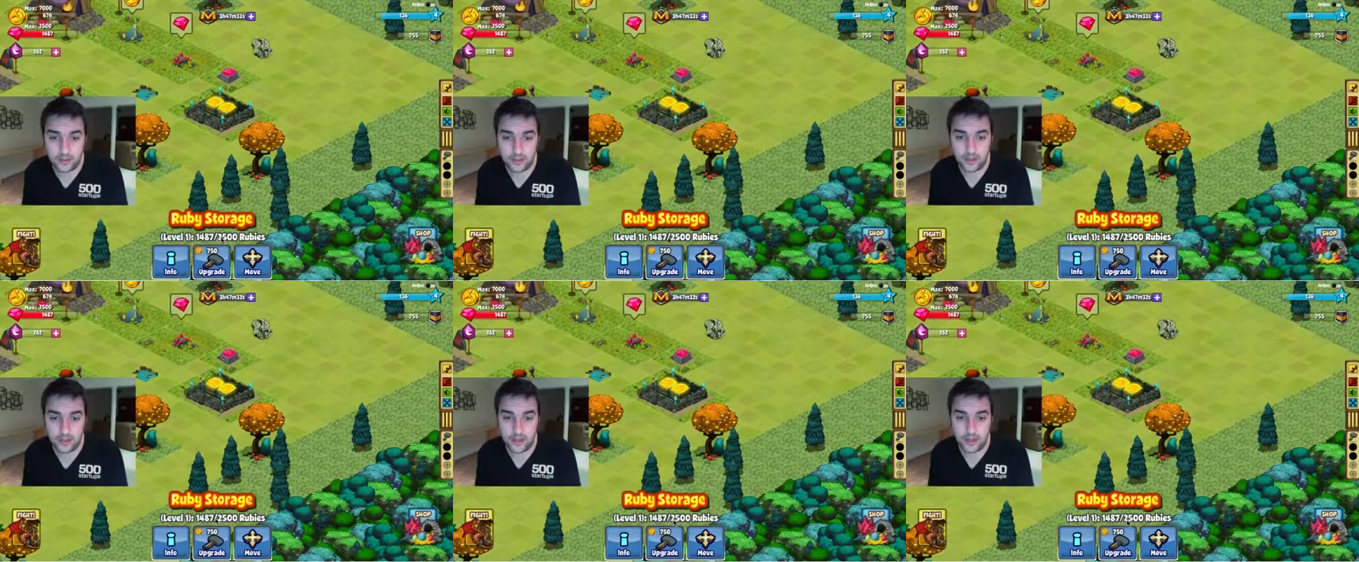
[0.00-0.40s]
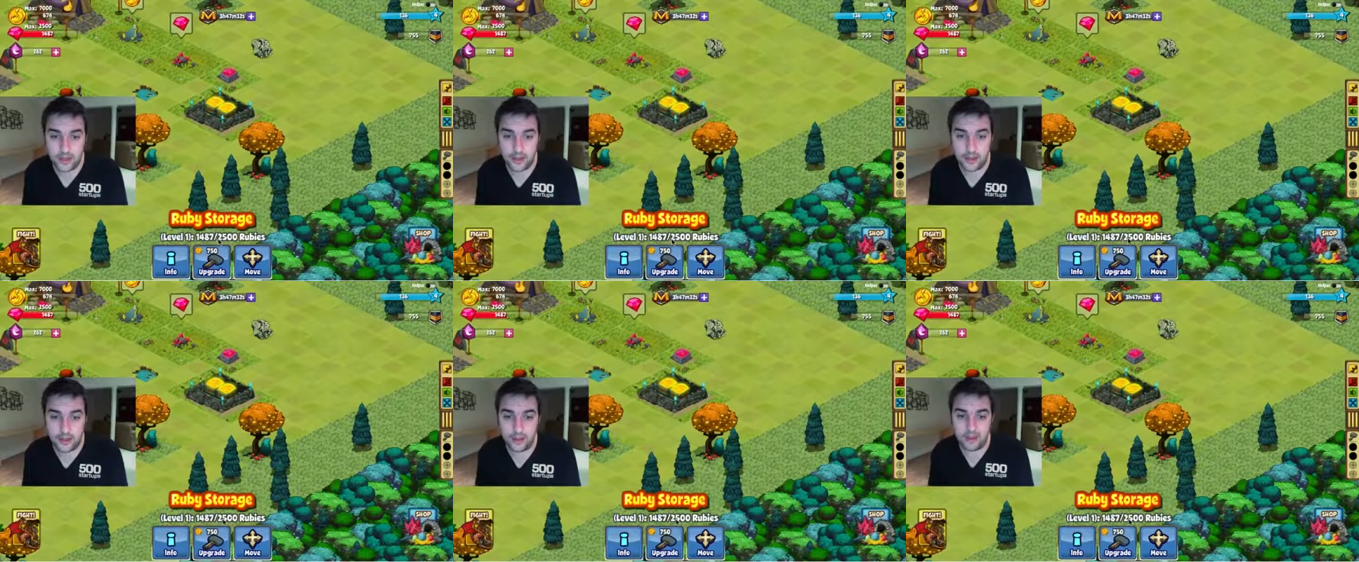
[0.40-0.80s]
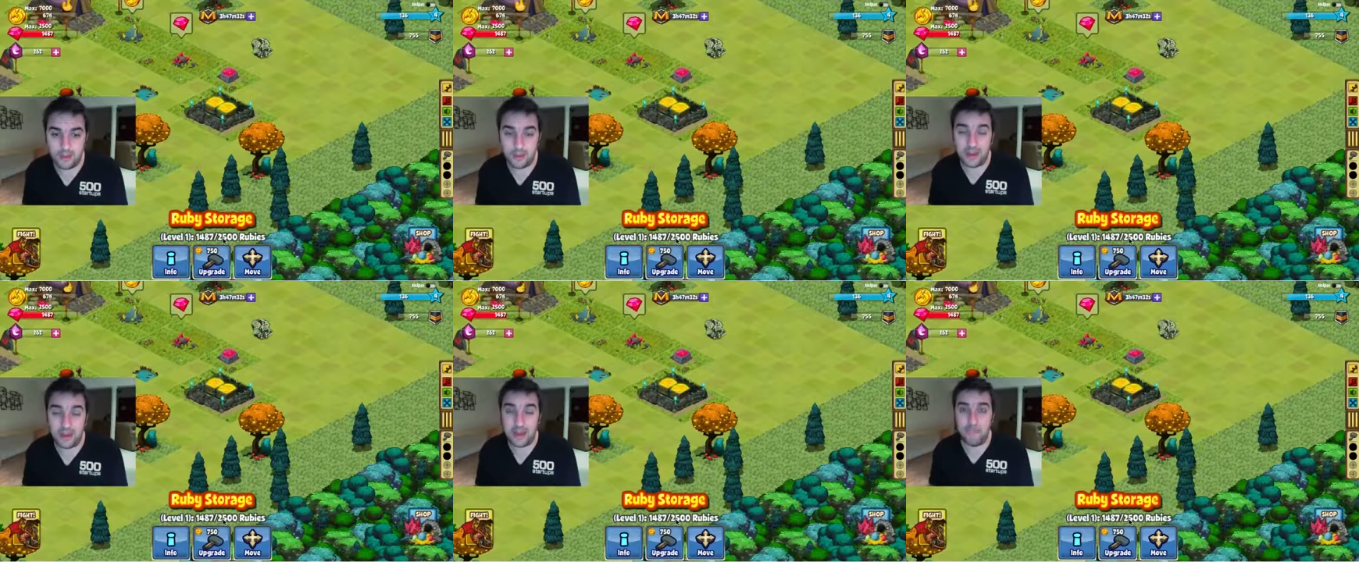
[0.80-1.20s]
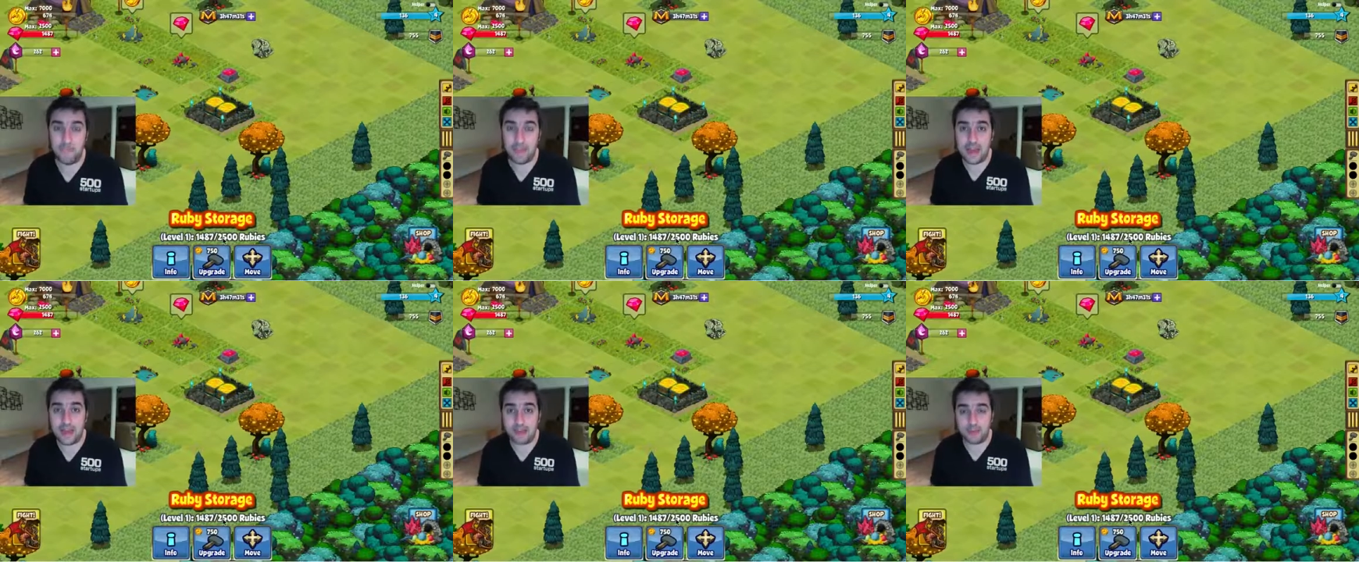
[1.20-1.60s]
then my
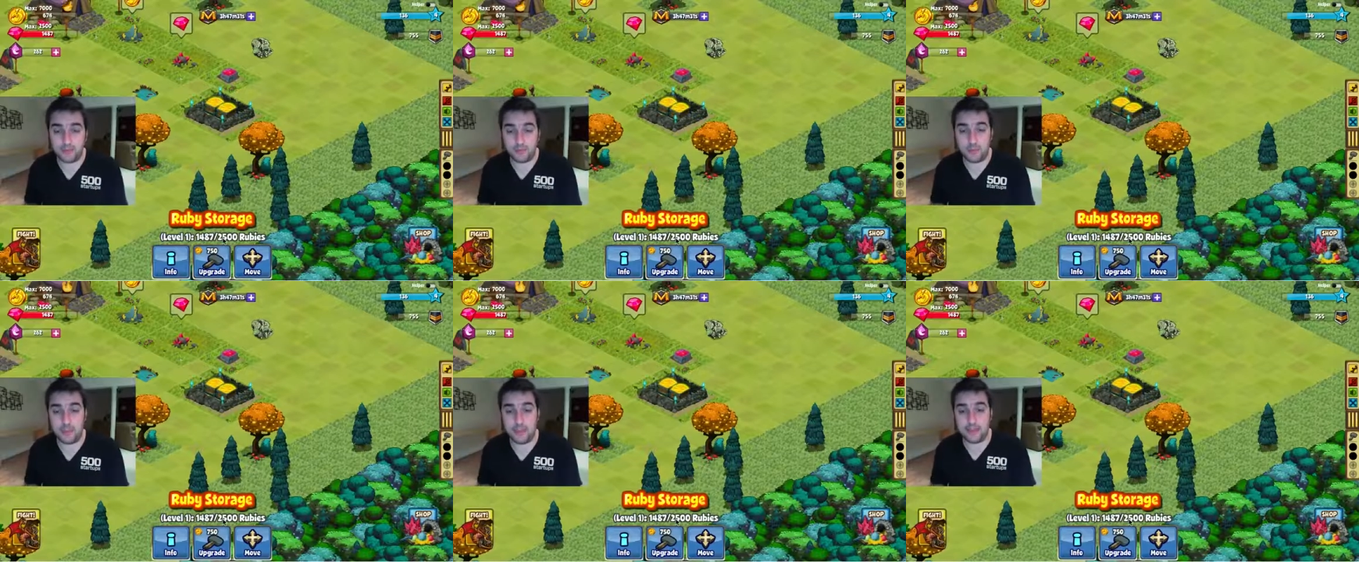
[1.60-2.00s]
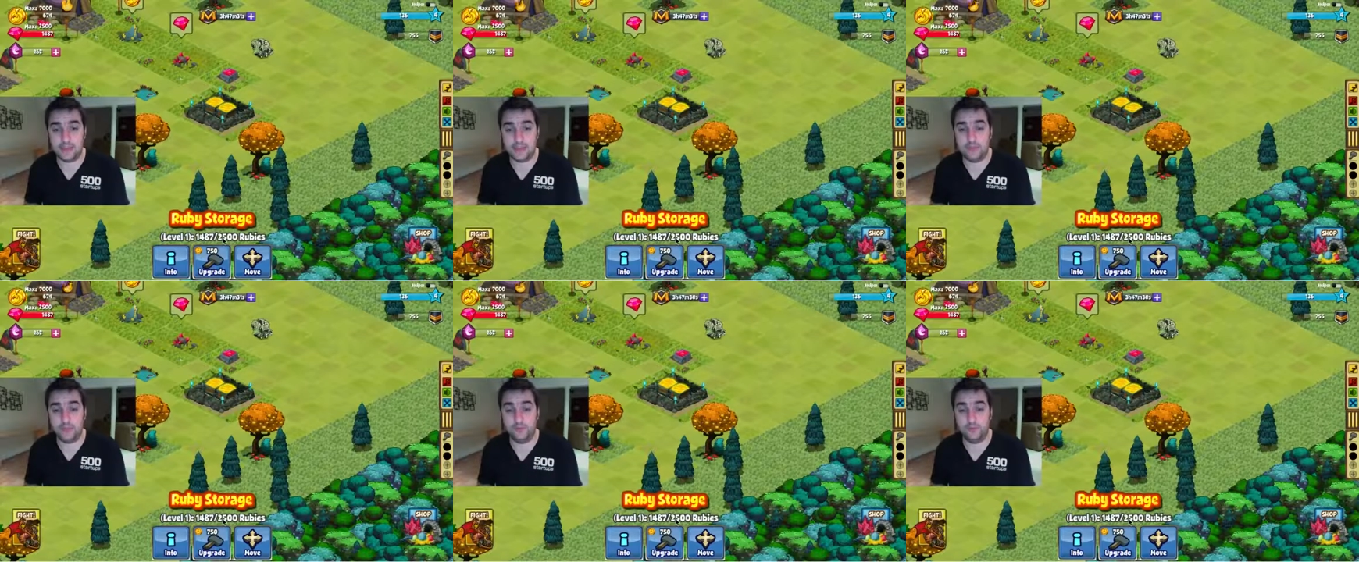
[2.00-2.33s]
max capacity